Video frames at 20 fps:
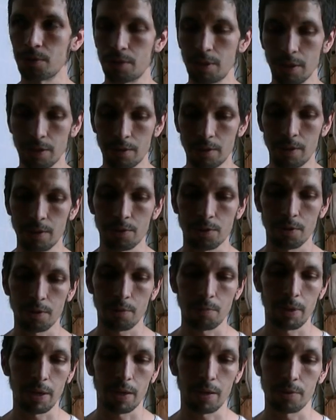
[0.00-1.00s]
techniques are
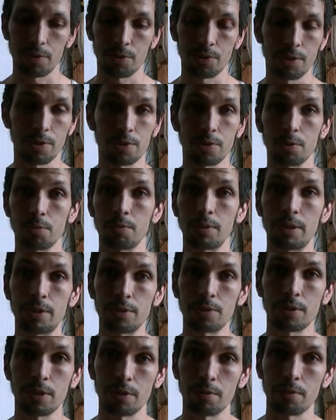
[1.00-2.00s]
about, is just to
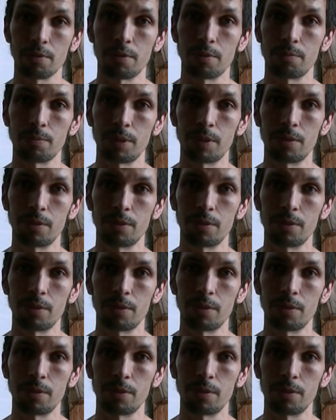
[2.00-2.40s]
rediscover them,